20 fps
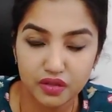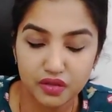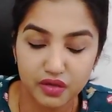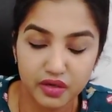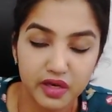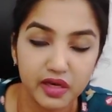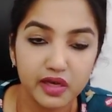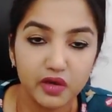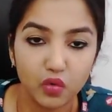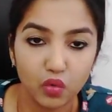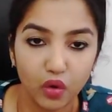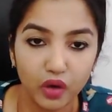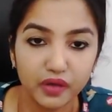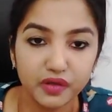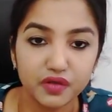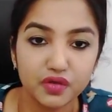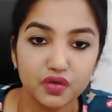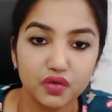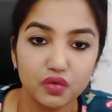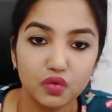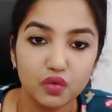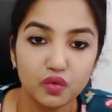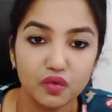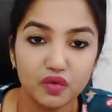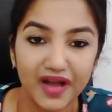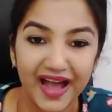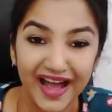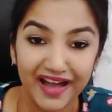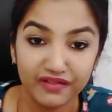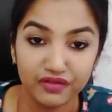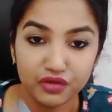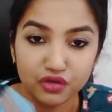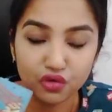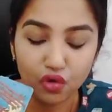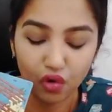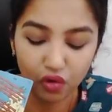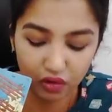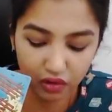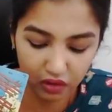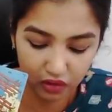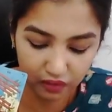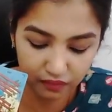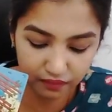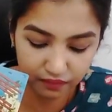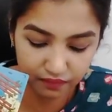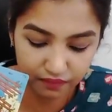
You really want to have a talk.